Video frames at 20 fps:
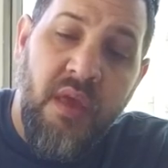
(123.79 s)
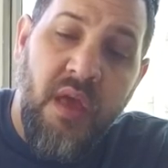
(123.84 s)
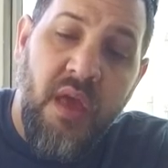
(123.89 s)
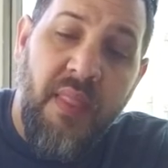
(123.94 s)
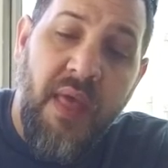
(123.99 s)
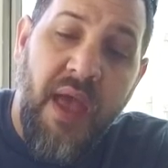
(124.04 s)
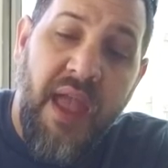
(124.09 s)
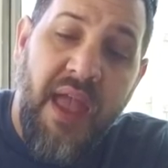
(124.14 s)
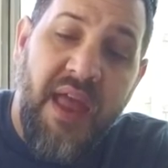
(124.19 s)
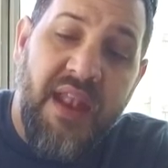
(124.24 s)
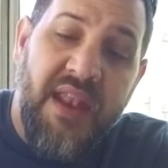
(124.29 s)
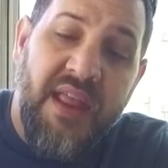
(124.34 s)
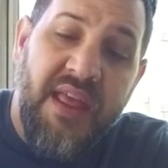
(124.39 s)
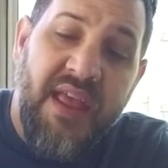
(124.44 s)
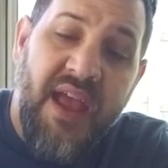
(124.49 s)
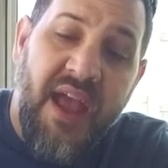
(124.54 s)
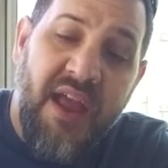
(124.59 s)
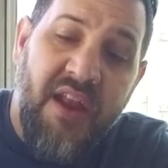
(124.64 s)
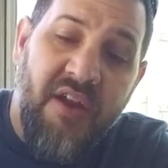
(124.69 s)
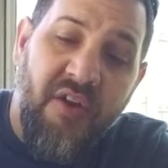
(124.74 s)
and the Andy
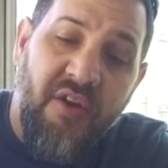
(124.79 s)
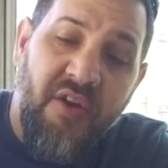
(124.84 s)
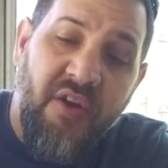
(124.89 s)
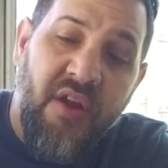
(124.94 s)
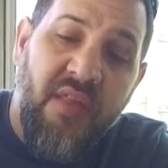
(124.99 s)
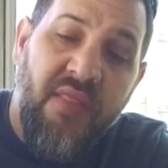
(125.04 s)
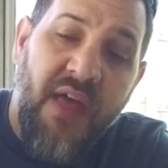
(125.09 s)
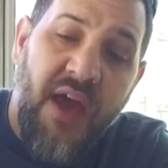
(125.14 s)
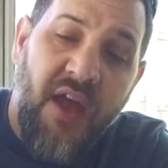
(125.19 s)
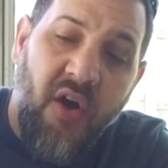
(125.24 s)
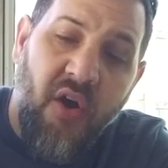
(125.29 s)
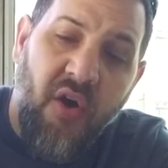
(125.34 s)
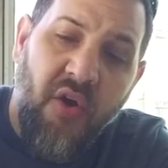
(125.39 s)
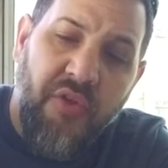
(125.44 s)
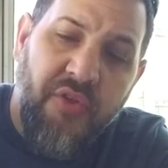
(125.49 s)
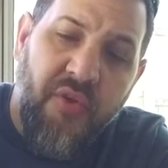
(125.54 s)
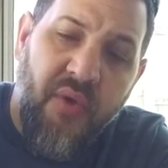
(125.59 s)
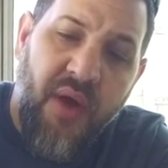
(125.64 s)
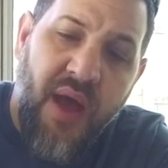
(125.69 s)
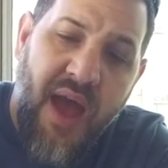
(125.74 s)
Gator, that
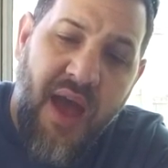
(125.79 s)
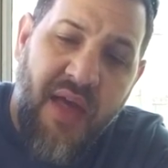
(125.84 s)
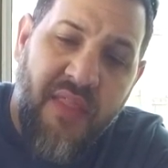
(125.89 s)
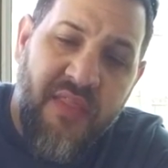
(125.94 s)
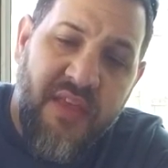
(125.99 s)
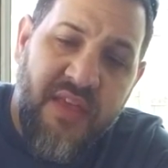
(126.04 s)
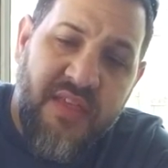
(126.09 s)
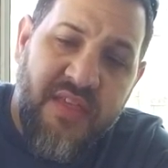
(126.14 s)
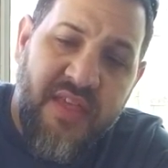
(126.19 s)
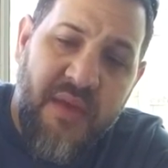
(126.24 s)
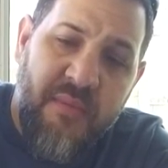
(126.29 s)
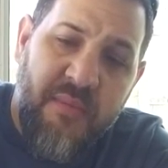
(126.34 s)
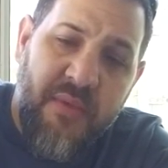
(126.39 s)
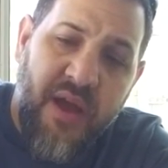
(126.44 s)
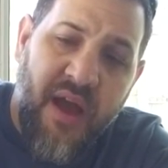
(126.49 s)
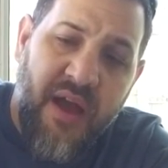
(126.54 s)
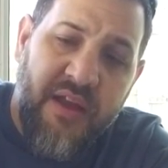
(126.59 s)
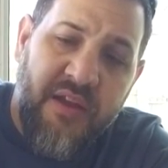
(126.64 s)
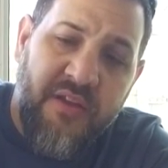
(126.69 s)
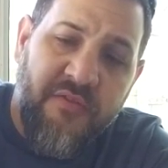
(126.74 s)
also had this same
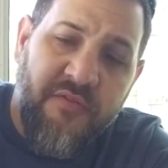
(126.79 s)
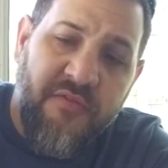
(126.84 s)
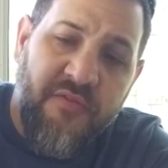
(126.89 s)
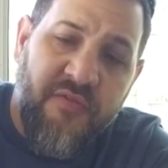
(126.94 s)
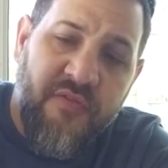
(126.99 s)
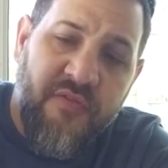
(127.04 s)
kind of